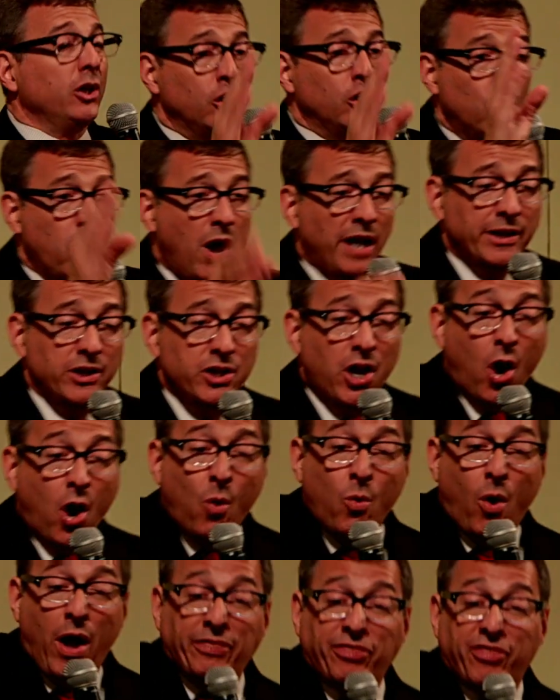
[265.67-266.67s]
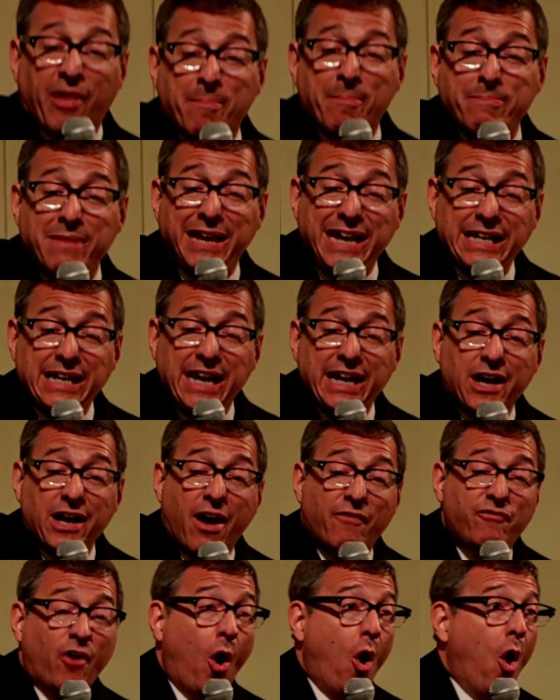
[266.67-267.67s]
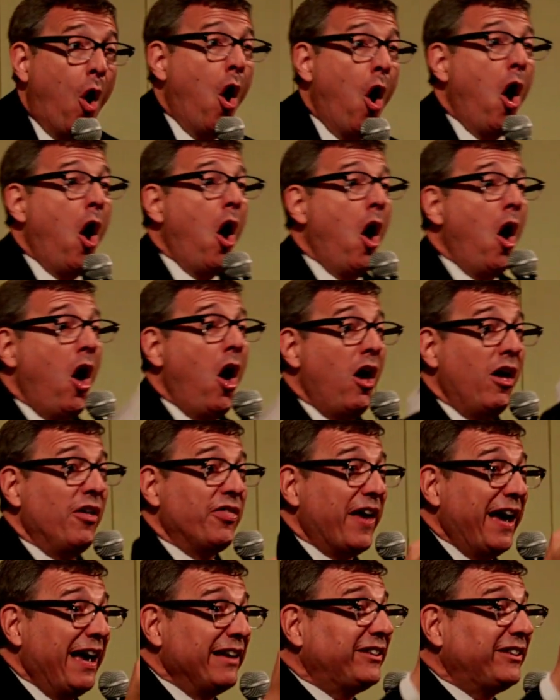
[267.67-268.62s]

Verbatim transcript: and about where Christians should not be turning for